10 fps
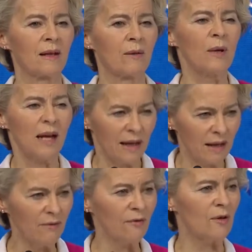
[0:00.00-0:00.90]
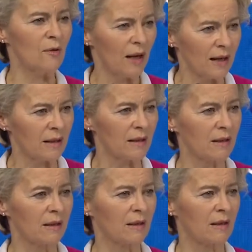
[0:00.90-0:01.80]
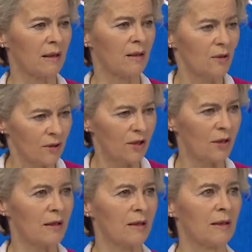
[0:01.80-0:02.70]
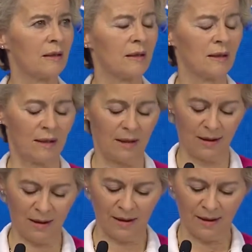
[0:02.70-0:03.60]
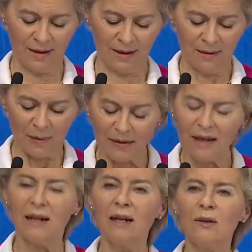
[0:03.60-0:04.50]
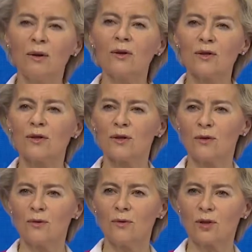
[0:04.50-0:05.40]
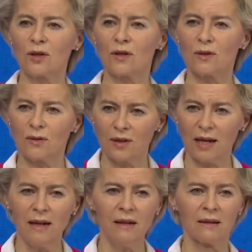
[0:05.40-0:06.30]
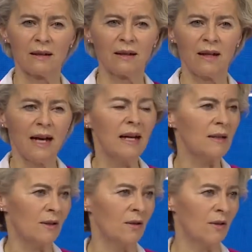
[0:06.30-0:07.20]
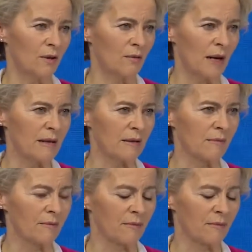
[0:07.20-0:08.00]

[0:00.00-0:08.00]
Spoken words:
We have to act urgently. But there are also solutions today and on the horizon.